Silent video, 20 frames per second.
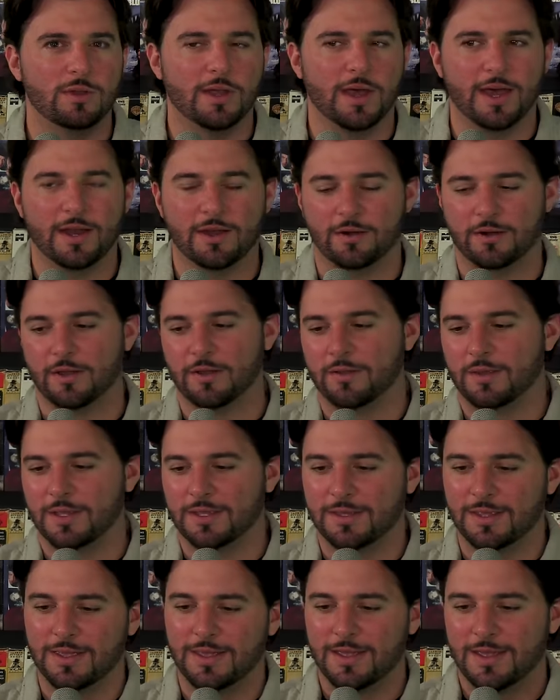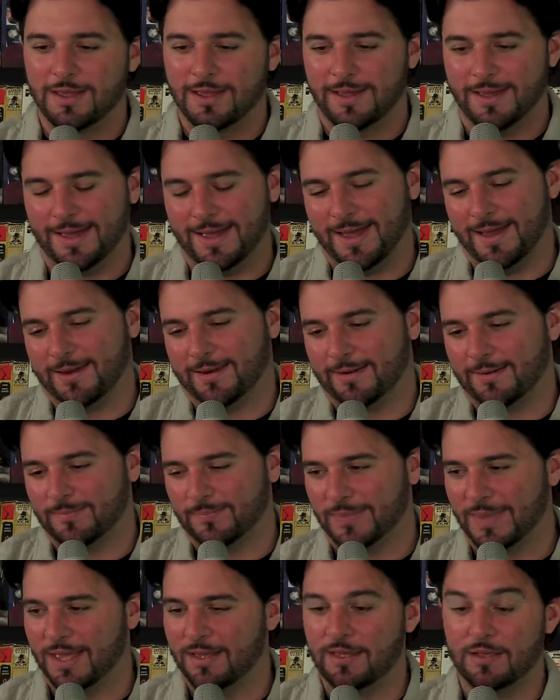but I don't know. Like, I don't
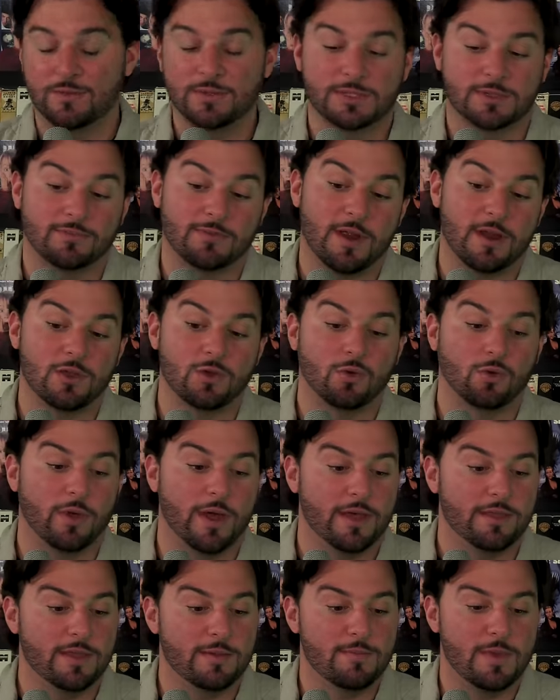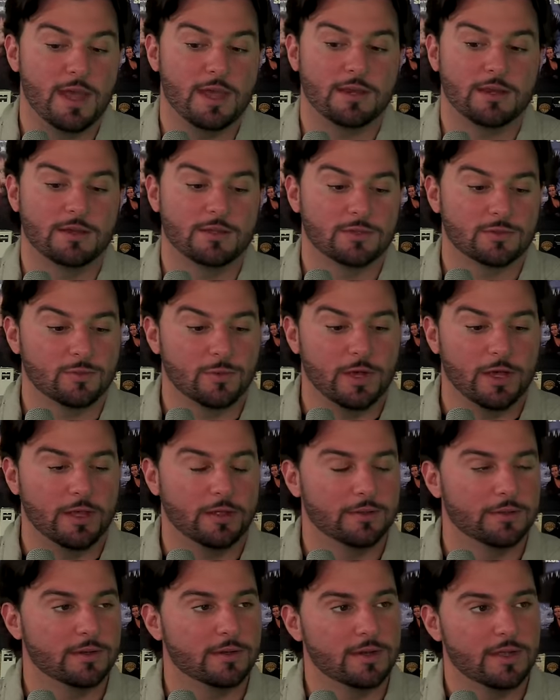know. It was very cool how they made it as
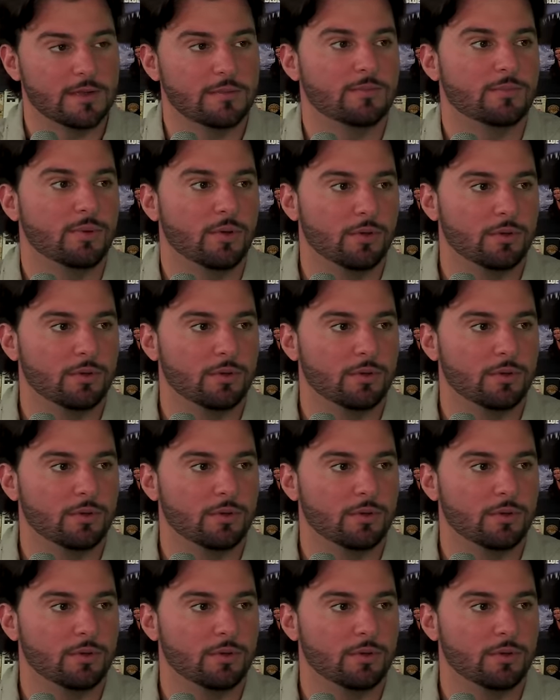well and him